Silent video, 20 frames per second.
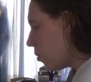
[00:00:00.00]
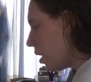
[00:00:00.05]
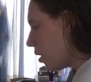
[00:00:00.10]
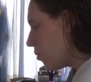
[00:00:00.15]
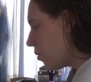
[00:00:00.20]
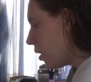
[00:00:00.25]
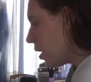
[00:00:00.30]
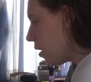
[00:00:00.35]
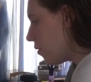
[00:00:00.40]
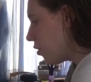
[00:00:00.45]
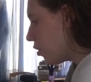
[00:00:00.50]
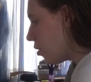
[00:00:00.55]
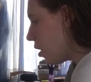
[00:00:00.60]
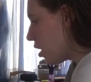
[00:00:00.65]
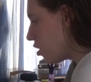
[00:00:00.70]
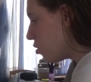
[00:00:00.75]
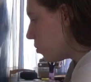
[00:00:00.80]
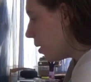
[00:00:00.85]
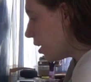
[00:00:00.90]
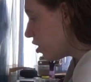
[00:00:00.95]
will end right after
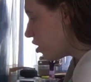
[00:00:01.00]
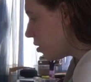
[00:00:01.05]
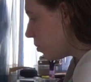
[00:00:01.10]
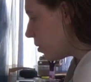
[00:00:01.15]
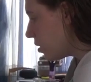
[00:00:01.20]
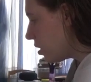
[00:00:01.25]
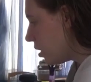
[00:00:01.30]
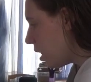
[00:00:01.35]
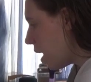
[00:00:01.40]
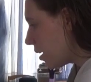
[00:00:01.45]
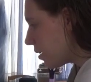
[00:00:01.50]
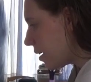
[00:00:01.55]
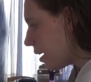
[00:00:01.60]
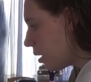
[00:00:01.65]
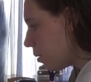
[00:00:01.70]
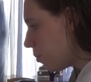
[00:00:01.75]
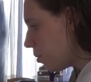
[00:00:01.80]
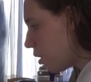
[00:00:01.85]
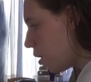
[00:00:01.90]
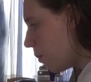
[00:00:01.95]
graduation and wants to lock
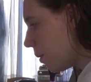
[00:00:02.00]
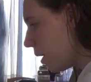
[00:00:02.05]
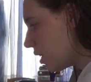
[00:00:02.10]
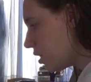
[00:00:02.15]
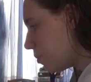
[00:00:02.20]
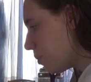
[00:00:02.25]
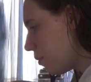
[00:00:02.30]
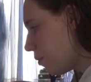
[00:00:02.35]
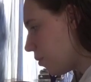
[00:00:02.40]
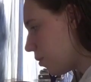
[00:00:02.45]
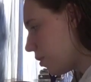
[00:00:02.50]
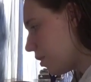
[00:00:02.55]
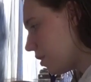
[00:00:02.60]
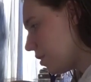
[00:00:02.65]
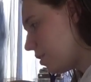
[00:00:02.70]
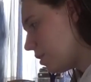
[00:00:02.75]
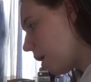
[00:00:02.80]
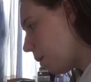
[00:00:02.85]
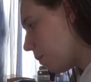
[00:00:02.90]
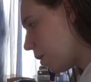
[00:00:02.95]
down a bromance before the
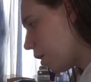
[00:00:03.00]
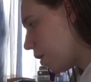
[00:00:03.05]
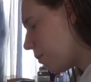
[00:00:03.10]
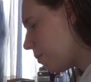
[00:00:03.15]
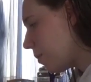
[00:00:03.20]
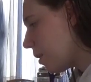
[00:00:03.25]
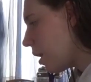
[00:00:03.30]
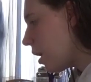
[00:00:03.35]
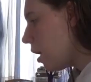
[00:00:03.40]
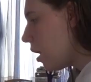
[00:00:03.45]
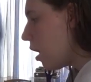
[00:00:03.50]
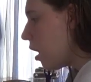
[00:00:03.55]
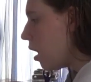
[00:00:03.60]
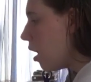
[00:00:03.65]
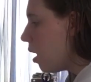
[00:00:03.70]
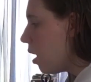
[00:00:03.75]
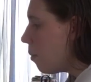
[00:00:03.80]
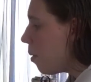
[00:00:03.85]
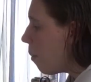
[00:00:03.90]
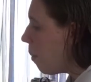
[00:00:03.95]
summer.
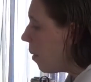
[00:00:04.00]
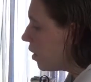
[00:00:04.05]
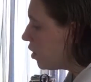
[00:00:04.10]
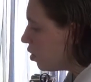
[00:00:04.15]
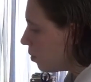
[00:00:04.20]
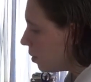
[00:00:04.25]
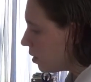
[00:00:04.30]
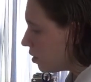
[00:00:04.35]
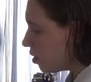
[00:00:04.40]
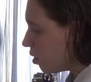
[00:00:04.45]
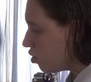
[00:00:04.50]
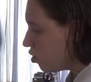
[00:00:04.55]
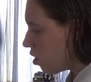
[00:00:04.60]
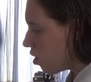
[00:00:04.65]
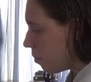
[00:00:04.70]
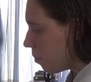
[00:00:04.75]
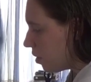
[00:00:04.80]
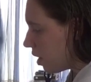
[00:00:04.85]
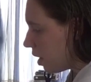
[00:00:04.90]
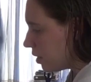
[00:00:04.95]
But by doing so,
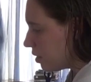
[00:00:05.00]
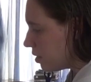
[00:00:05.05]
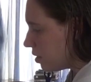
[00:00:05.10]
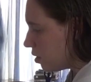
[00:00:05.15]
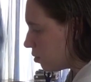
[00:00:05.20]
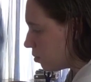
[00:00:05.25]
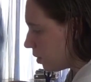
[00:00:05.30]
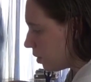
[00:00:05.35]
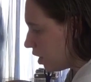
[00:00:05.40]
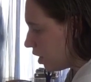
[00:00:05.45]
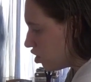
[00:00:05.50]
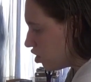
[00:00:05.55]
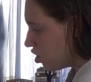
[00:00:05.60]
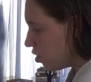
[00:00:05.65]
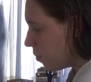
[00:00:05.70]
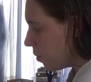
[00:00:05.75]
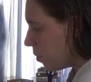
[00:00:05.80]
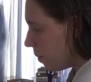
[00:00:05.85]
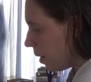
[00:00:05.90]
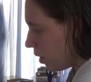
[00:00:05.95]
jeopardizes his
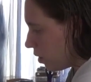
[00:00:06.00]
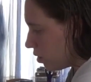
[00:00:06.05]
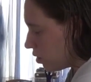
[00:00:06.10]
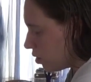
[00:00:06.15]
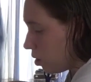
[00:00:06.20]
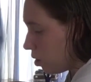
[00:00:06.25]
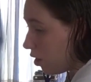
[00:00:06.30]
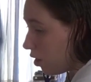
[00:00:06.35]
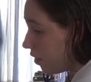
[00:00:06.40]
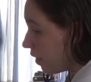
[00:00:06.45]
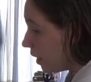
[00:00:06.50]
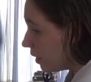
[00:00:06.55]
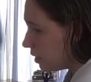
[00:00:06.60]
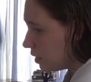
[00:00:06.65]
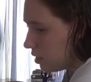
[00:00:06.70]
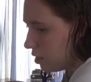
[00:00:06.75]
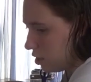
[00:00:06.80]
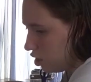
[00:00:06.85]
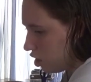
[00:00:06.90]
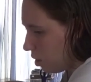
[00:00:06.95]
relationship with Marisol. That
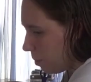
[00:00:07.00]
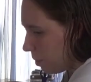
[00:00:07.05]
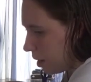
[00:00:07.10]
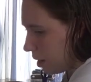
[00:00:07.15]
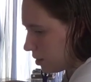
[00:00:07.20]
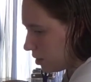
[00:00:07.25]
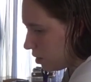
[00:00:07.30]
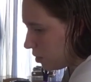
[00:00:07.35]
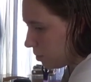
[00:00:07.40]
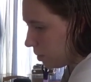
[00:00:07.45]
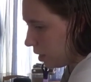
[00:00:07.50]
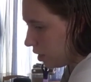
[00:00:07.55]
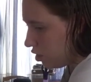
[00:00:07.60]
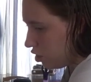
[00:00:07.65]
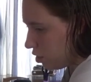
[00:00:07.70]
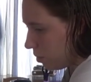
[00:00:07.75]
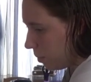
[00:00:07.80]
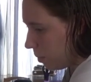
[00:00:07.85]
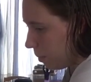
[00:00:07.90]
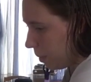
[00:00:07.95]
didn't jeopardize his
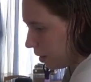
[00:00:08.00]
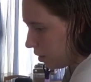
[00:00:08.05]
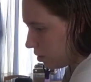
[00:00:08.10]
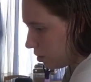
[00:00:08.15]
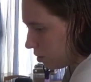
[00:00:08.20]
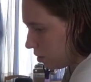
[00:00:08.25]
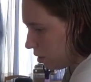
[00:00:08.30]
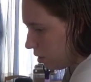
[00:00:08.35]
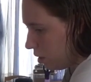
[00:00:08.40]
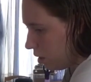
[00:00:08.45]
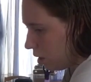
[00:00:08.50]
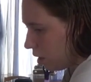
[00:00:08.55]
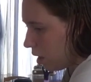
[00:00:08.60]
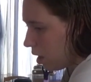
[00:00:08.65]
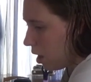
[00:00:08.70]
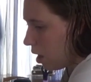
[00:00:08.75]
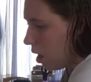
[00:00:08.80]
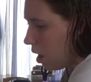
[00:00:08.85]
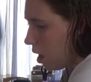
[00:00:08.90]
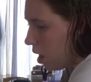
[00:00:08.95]
relationship with Marisol.
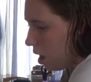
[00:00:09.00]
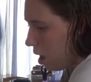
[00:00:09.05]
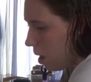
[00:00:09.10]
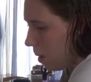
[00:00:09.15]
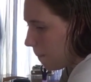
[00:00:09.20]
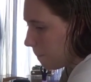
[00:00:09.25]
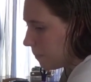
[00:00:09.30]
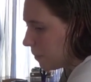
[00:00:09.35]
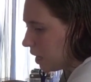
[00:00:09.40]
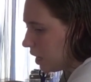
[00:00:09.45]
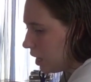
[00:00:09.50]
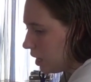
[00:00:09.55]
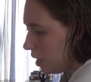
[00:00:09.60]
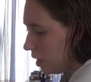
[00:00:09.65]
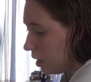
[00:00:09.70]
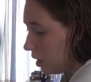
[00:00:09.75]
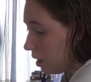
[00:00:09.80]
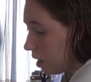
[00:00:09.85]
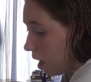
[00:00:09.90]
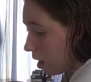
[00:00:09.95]

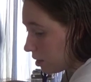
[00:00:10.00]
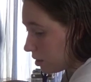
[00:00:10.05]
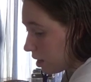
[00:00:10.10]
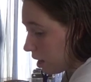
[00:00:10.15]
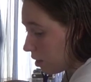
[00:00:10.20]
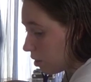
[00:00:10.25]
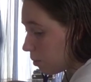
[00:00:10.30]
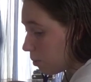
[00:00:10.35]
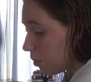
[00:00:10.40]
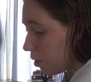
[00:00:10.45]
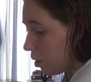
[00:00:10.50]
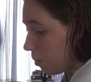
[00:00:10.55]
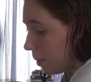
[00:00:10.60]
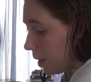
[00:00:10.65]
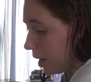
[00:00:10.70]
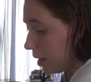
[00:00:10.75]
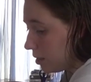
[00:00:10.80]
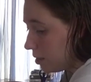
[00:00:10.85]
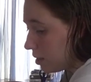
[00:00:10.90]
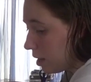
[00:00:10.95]
He locked down the
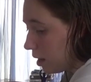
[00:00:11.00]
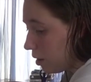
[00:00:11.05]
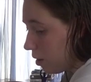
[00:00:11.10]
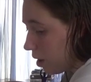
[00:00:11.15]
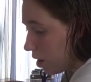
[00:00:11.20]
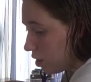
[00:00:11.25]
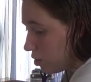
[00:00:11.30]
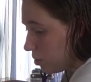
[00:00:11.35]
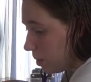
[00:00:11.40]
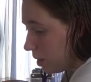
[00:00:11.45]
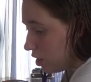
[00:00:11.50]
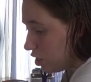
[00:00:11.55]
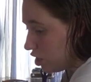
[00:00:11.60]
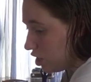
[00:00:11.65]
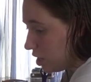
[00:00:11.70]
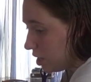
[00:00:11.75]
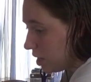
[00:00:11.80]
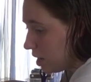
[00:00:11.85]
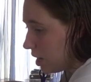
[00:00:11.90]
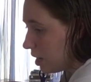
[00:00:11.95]
bromance at
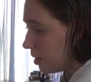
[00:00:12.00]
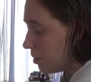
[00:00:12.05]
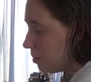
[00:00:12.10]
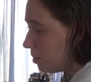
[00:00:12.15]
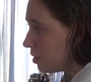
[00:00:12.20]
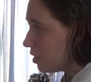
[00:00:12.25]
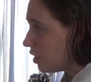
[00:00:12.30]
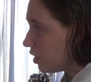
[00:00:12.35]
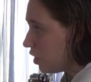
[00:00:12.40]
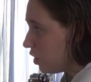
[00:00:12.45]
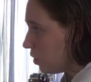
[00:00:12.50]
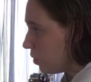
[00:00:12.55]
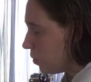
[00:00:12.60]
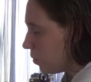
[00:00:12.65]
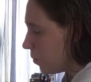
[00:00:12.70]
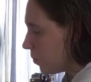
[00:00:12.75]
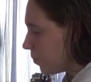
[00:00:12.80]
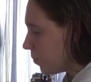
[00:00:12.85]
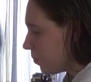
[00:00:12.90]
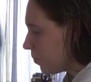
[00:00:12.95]
graduation, and it was
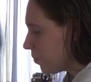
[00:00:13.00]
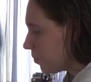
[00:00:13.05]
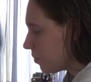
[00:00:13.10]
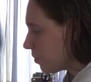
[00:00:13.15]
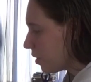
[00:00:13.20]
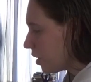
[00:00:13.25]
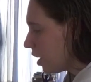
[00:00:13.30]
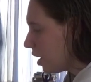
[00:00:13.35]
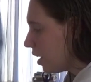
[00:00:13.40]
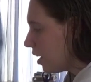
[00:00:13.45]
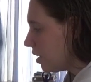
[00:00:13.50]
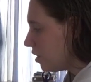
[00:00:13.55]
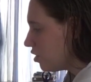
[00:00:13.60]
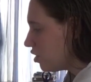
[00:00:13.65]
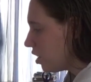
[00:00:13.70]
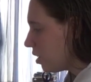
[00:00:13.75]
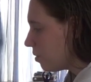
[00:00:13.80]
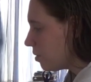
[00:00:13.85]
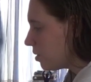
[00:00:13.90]
cute. And Jake